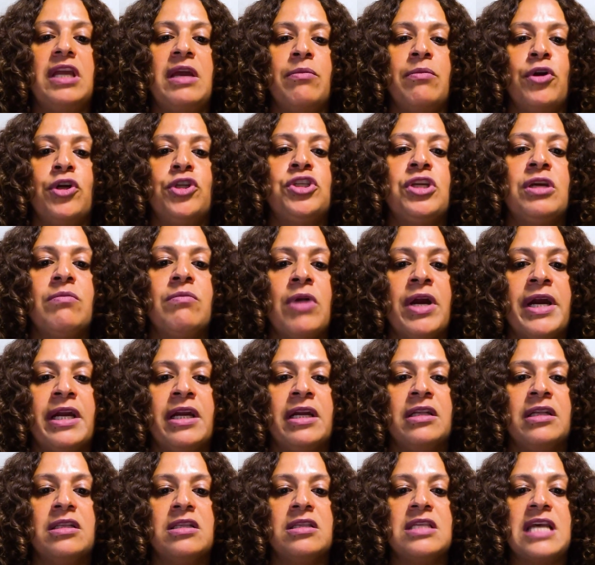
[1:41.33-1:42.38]
emerging
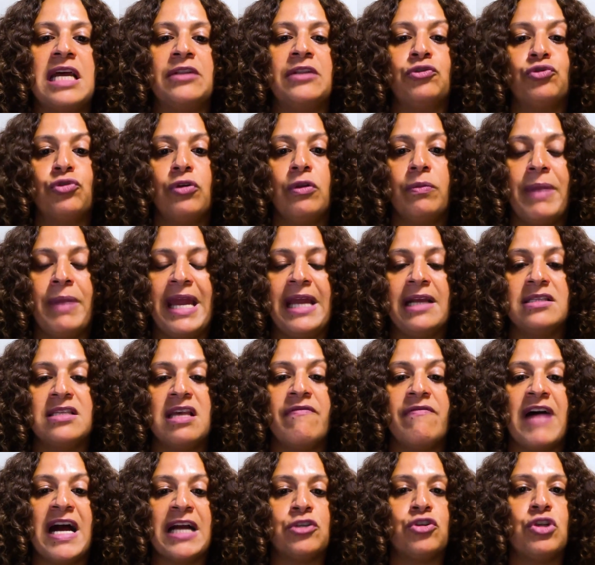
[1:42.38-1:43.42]
market central banks
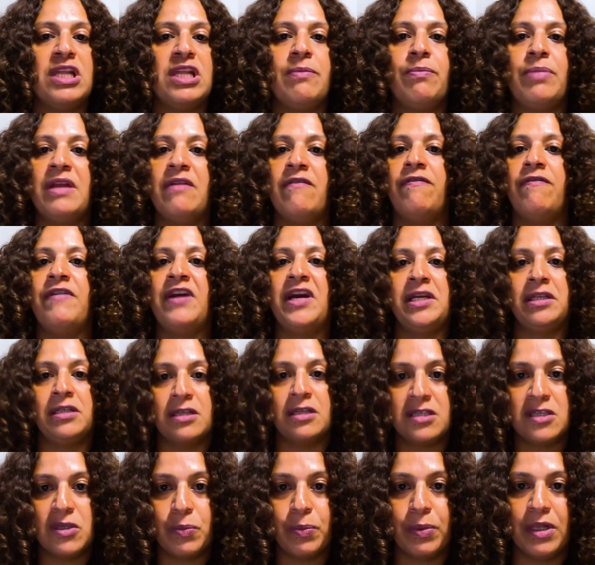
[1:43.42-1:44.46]
have actually been very
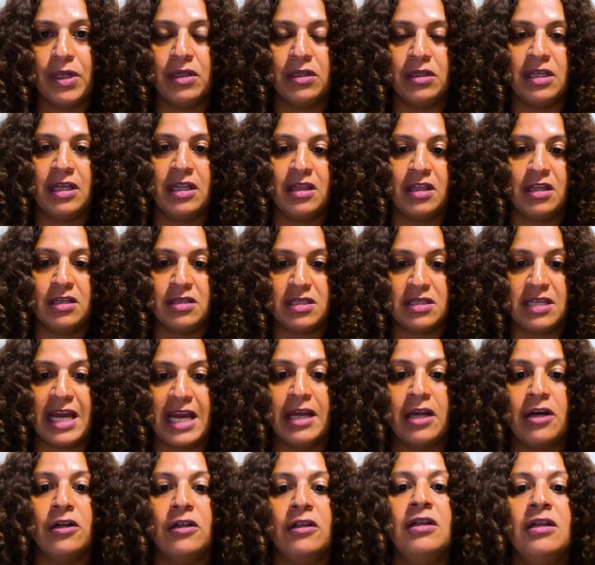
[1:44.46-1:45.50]
disciplined in this
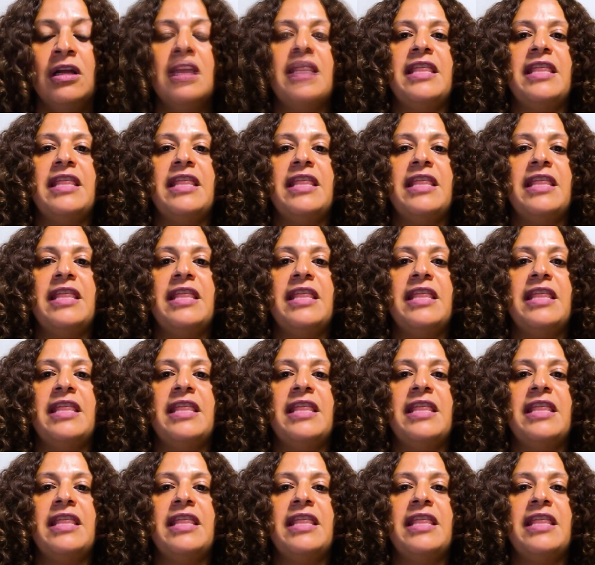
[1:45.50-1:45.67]
cycle.